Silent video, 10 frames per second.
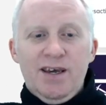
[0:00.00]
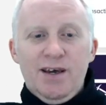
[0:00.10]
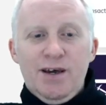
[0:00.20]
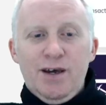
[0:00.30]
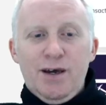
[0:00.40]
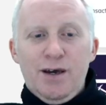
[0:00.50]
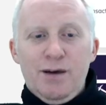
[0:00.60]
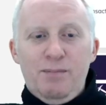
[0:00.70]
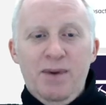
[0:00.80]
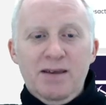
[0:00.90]

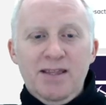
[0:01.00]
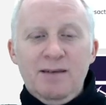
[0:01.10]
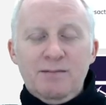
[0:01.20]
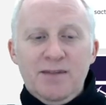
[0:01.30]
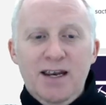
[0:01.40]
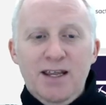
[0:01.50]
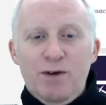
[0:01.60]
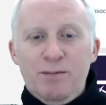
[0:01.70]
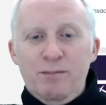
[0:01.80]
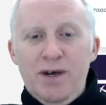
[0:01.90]
uh, Pay Name
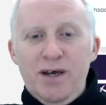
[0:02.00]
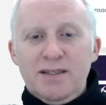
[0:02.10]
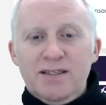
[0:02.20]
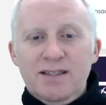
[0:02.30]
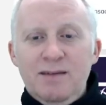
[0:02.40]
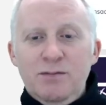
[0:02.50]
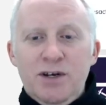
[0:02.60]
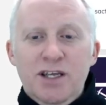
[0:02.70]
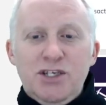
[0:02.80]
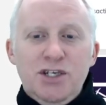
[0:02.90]
Telegram Bot, Name
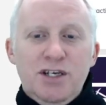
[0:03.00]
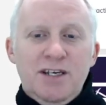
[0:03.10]
Donation,